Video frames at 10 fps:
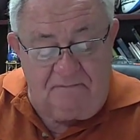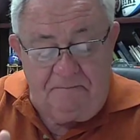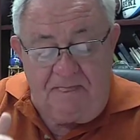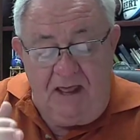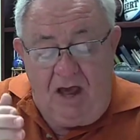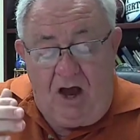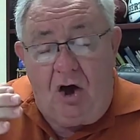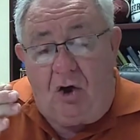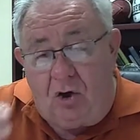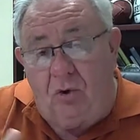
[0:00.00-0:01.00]
Now,
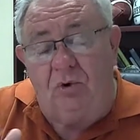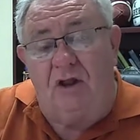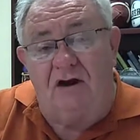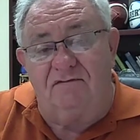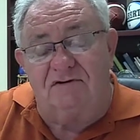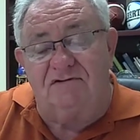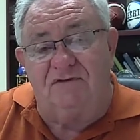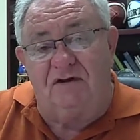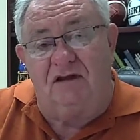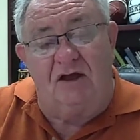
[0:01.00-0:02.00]
a whole lot of us
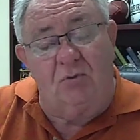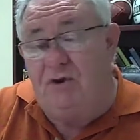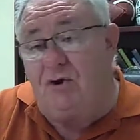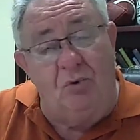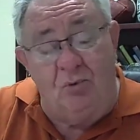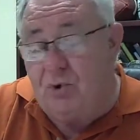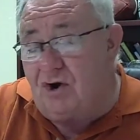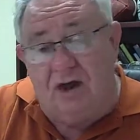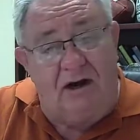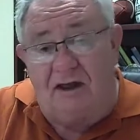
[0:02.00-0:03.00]
feel like we don't,
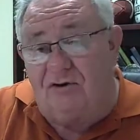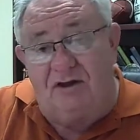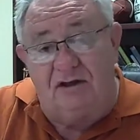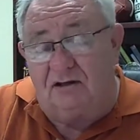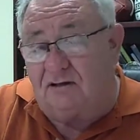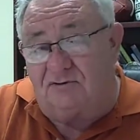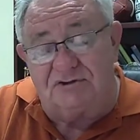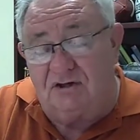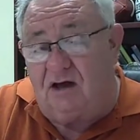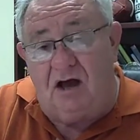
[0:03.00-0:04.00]
we're not allowed to get
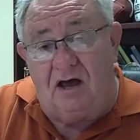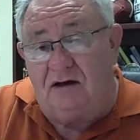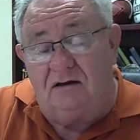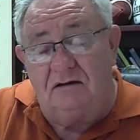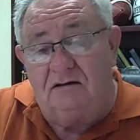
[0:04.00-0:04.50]
close to God